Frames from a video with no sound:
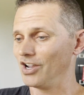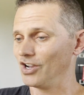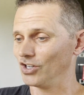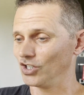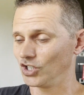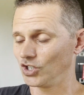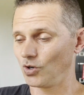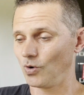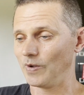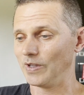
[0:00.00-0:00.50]

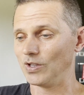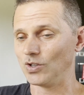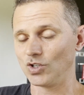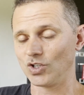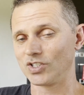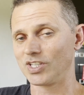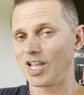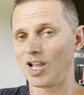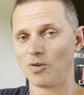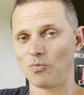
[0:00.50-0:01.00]
showing you
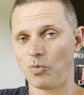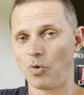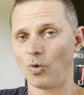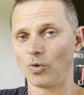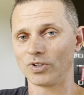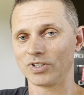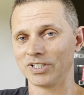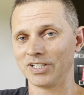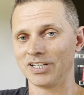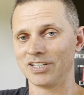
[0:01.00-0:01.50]
just how
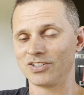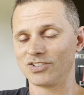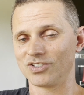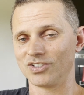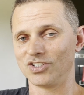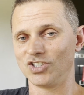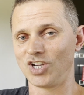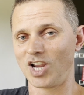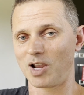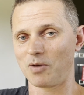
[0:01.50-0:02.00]
important it is
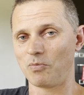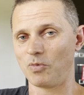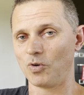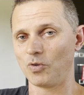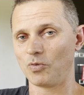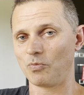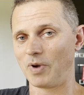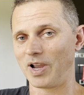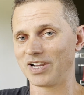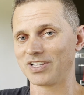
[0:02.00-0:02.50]
to check
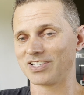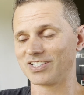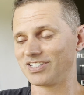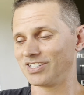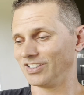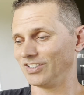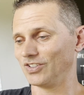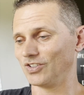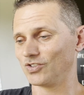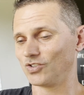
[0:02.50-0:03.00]
both banks of
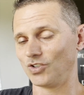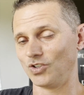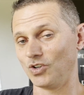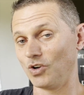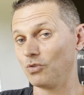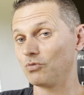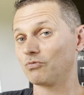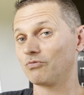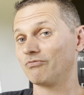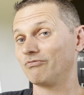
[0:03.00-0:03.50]
cylinders so you
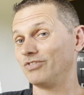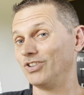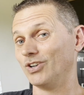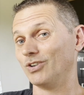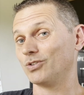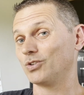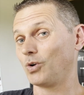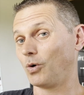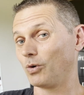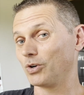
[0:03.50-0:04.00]
don't, you
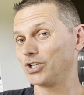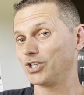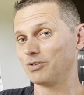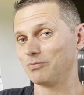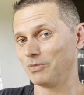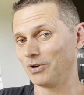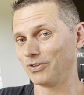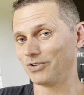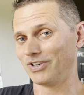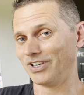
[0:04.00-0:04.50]
know, torch your
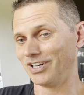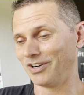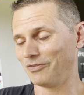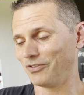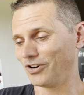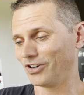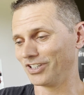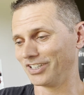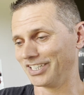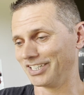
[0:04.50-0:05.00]
motor
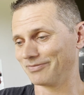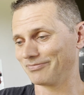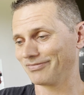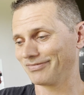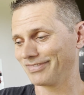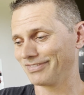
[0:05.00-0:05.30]
inadvertently.